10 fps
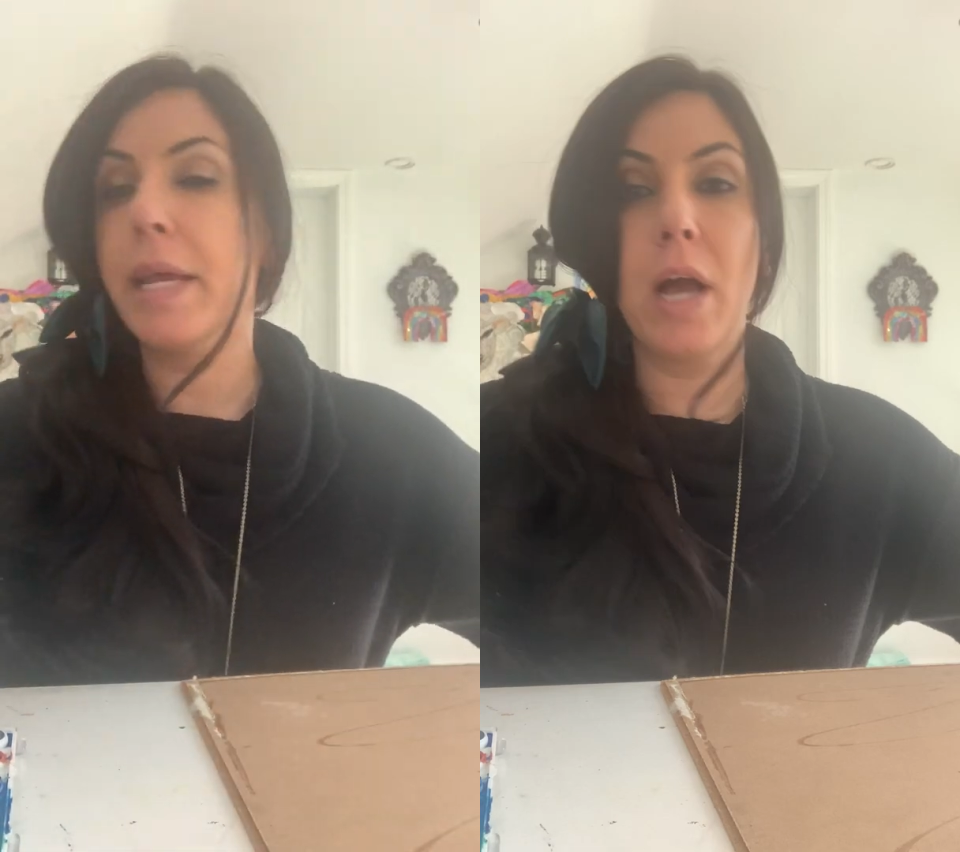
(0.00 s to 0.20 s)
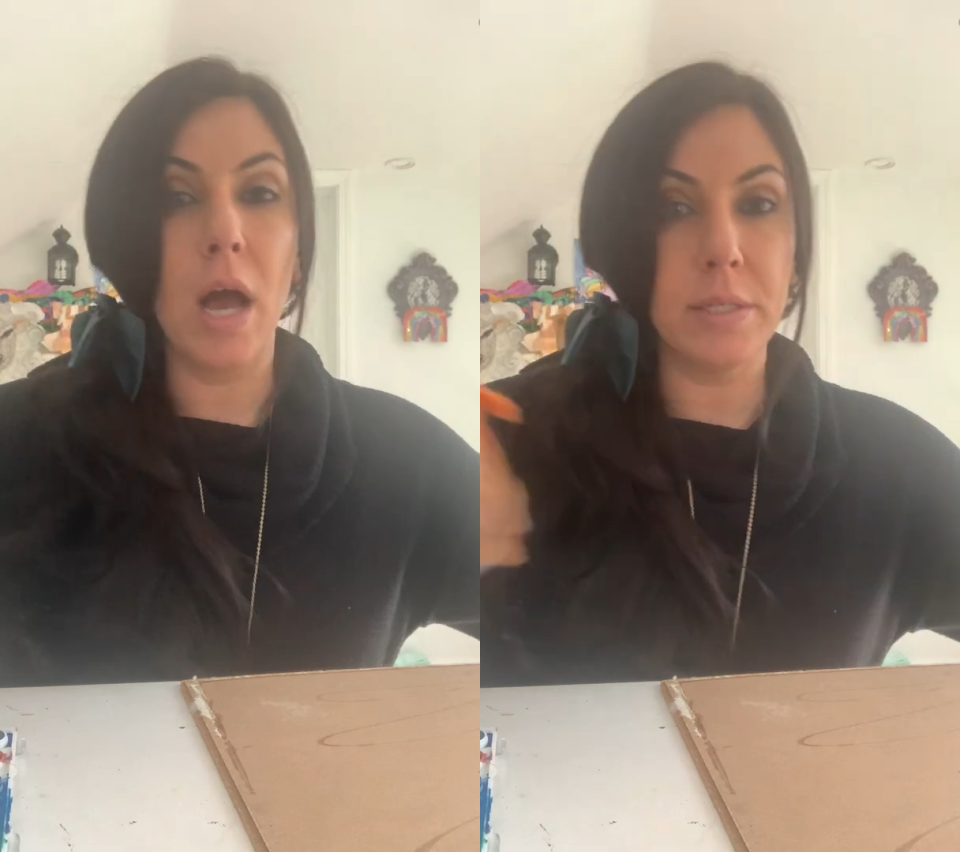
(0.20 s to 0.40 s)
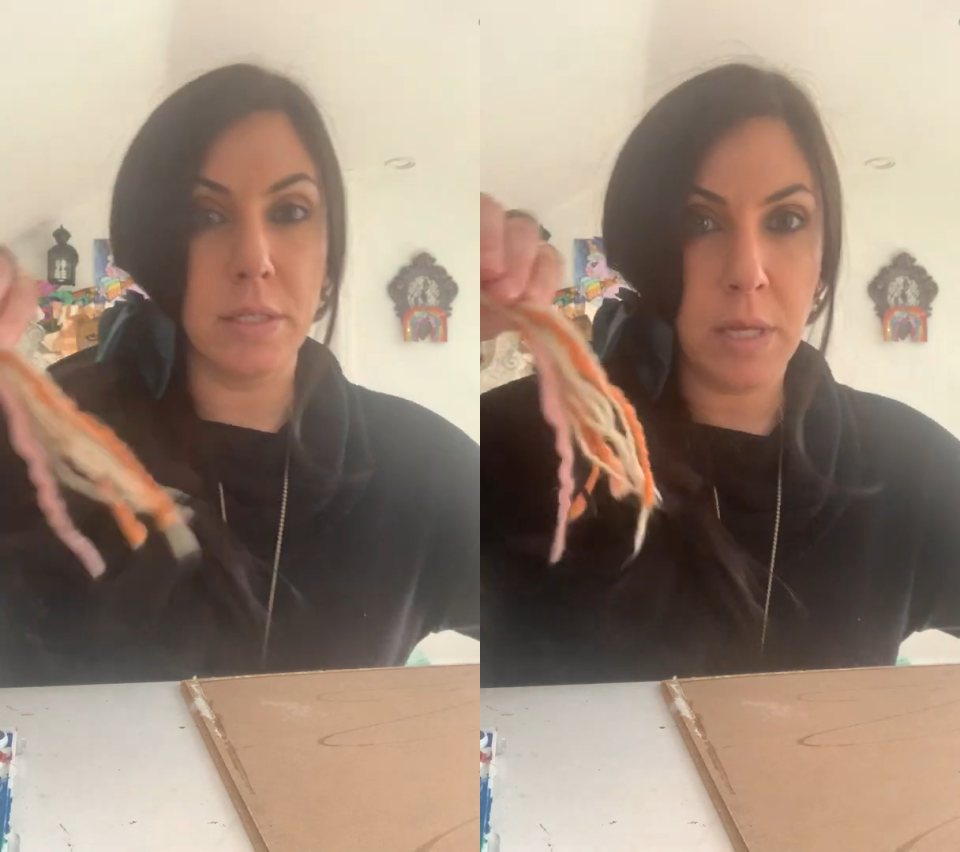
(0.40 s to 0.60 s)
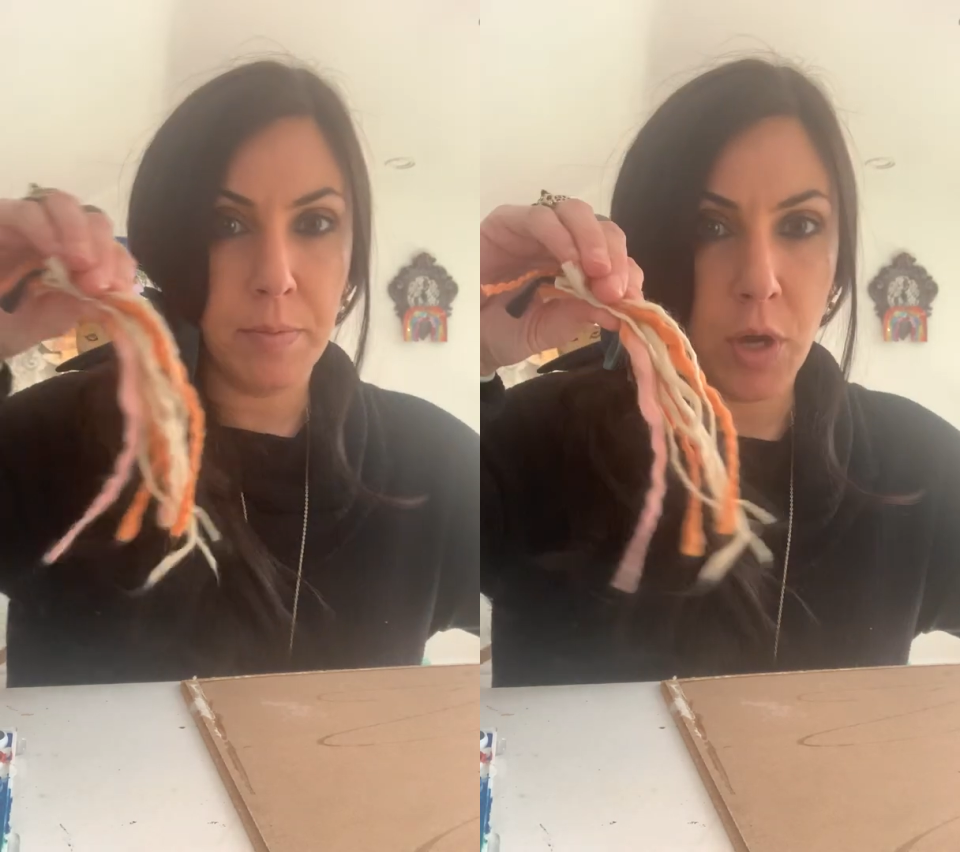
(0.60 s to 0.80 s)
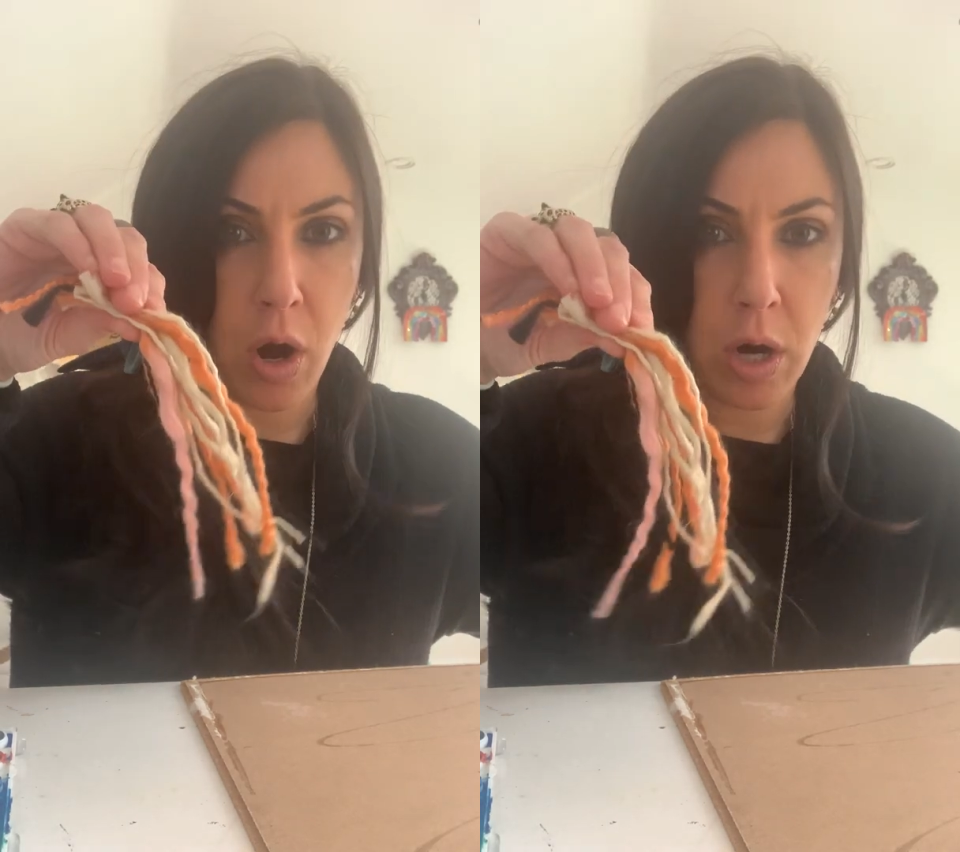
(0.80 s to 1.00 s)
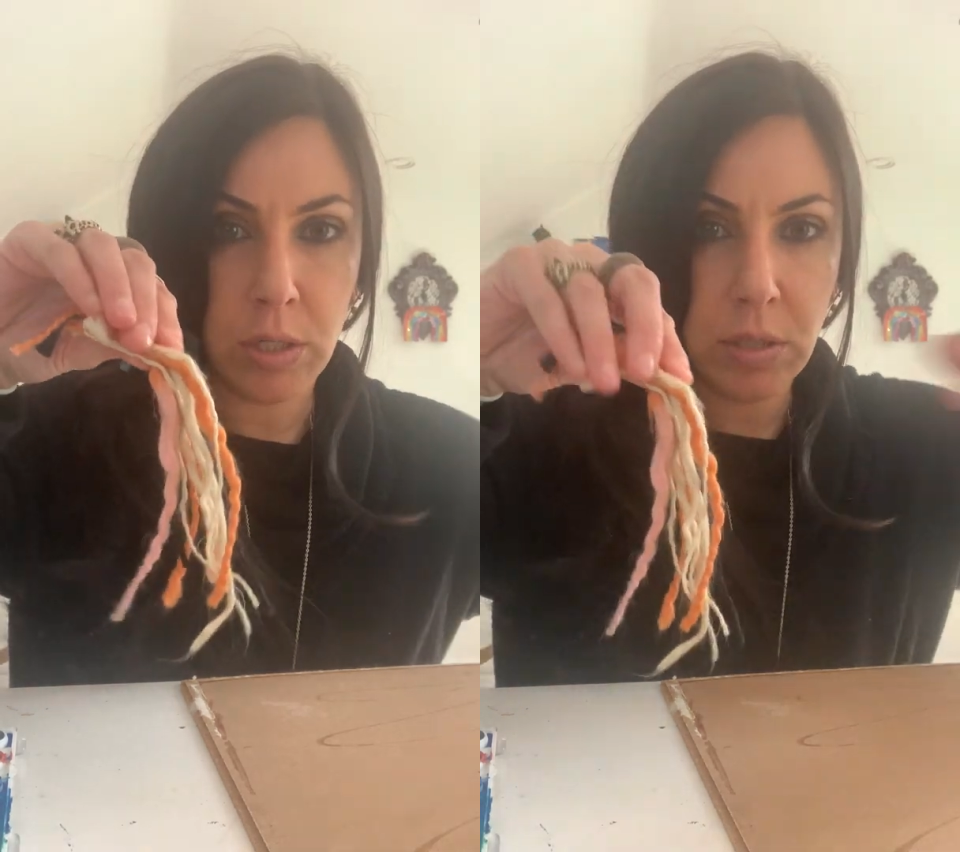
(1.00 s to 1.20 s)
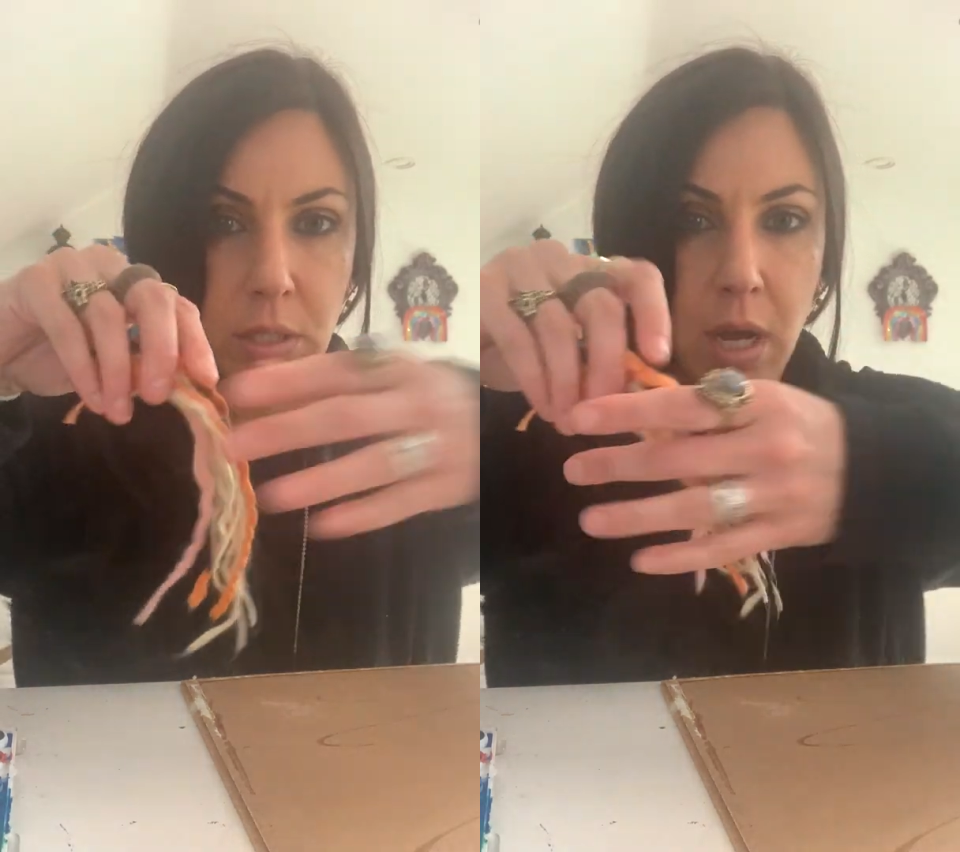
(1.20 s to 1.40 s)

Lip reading: I cut some yarns.